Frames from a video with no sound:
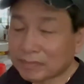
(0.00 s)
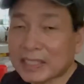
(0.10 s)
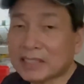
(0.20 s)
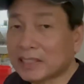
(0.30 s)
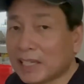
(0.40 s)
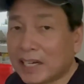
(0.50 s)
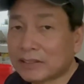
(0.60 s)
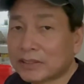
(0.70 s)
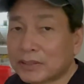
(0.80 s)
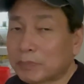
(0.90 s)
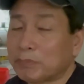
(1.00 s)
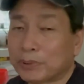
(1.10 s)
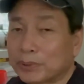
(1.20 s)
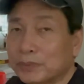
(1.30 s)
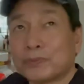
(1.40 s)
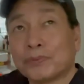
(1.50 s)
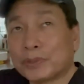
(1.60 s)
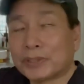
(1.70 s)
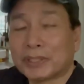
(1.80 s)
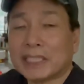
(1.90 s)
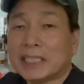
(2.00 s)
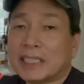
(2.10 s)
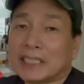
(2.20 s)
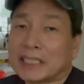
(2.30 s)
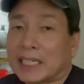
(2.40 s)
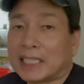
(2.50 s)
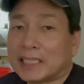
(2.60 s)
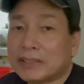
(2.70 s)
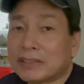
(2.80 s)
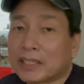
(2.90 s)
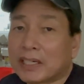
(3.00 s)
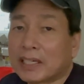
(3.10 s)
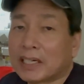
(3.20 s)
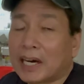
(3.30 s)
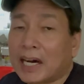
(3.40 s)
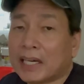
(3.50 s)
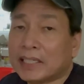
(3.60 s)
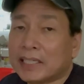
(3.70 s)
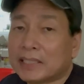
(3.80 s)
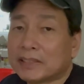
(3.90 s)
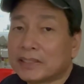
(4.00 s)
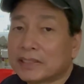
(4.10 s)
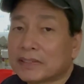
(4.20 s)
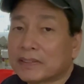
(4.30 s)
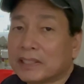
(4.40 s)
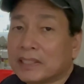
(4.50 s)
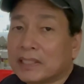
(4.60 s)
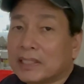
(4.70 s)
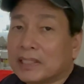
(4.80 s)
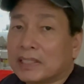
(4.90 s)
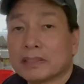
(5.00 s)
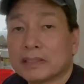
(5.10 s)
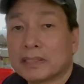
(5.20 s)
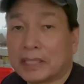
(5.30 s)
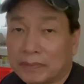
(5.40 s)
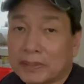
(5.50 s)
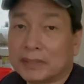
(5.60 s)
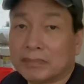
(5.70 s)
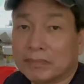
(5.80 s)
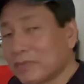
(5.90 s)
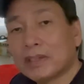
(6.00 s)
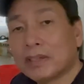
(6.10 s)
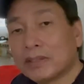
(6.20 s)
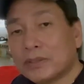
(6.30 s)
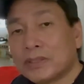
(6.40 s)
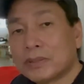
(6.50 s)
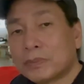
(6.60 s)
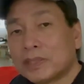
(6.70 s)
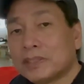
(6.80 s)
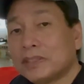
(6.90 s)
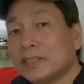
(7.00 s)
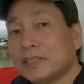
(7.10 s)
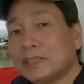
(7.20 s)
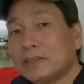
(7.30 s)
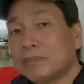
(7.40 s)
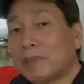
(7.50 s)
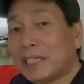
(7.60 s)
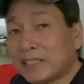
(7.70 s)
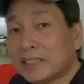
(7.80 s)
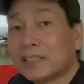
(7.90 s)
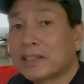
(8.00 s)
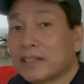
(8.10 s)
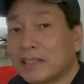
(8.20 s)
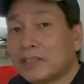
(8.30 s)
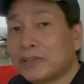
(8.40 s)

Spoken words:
The ladder is important for getting into high areas safely. Those are what you need, basic things